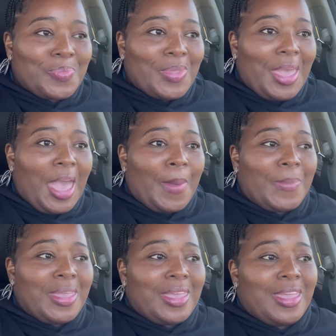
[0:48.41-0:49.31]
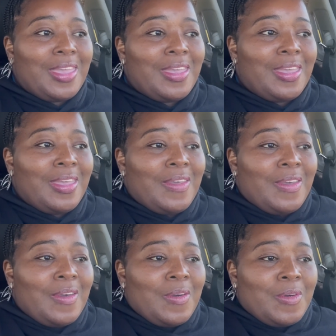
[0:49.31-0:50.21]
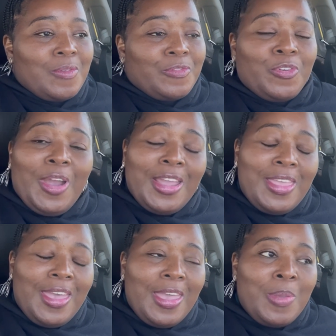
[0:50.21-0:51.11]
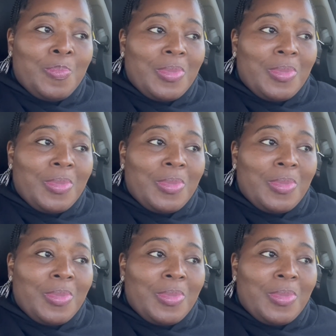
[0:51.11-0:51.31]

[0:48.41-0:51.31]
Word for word: Happy Friday.